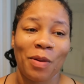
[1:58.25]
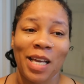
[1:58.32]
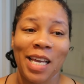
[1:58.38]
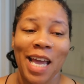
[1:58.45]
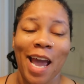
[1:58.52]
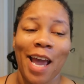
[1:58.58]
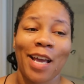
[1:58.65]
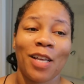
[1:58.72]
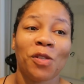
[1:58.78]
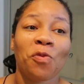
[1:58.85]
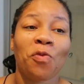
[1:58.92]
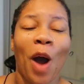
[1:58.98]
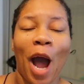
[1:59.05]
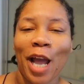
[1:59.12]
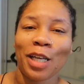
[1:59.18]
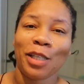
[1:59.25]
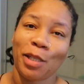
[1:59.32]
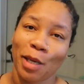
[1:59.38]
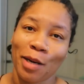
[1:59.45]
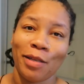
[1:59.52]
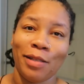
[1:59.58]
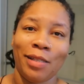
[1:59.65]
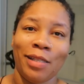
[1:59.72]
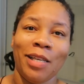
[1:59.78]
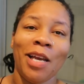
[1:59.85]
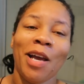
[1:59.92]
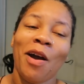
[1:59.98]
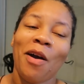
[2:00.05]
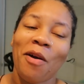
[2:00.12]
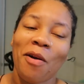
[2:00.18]
But he had his white jersey
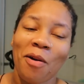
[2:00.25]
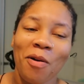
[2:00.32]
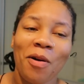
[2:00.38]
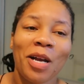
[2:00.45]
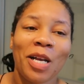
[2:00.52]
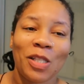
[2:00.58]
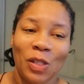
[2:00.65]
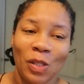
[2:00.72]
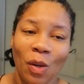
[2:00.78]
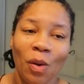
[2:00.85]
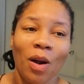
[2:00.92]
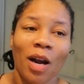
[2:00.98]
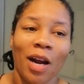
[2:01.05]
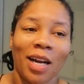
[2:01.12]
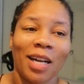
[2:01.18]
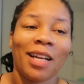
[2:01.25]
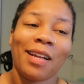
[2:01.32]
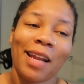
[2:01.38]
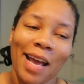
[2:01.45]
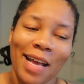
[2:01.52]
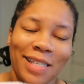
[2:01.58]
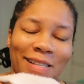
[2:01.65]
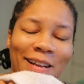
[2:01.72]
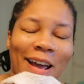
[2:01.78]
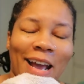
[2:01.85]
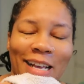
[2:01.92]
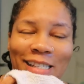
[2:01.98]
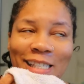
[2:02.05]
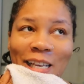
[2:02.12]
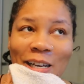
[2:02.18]
on his door last
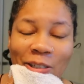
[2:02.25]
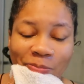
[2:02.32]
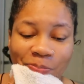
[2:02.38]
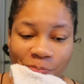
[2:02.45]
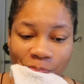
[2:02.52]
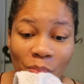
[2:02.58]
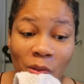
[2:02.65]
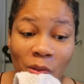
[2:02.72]
night, so